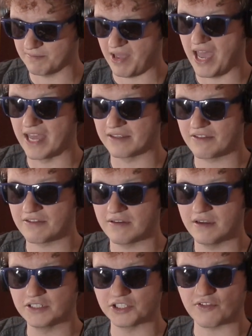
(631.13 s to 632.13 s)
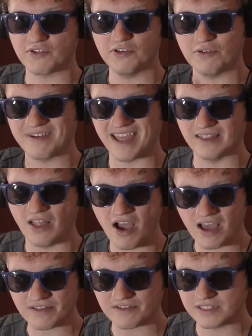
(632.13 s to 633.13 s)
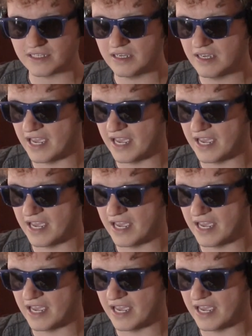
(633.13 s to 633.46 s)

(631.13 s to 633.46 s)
pads, just so you don't get lost,